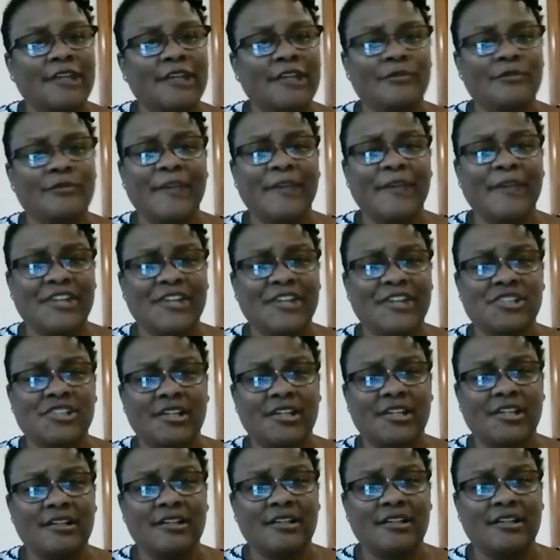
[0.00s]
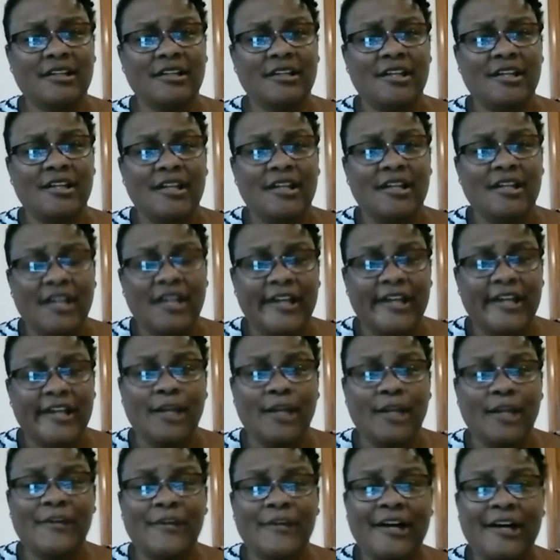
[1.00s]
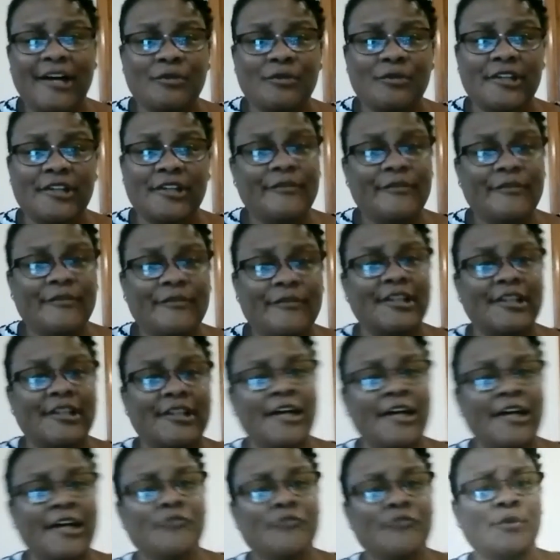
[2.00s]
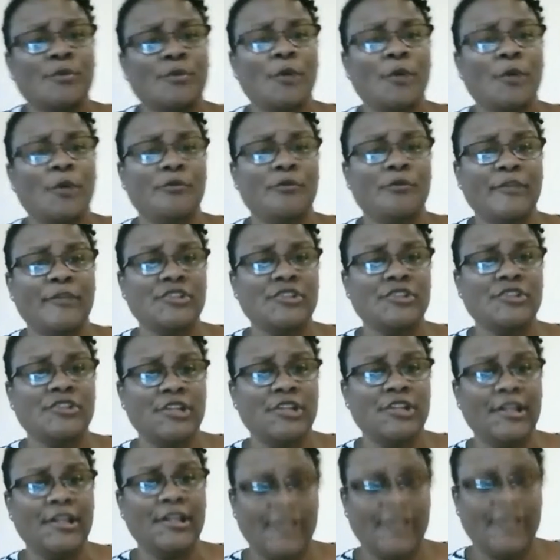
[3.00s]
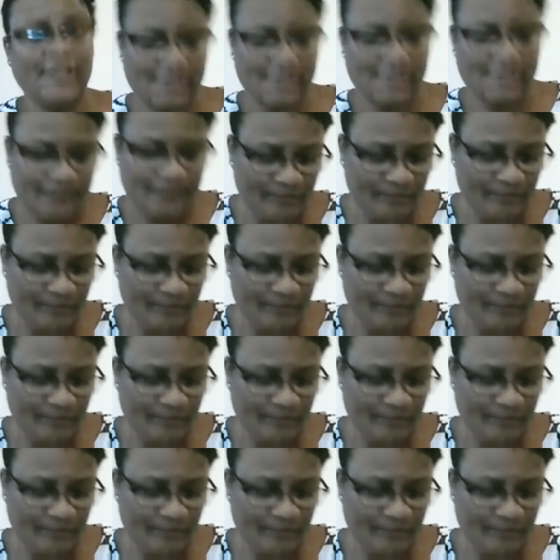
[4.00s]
information and I'm not really feeling comfortable with mentioning this.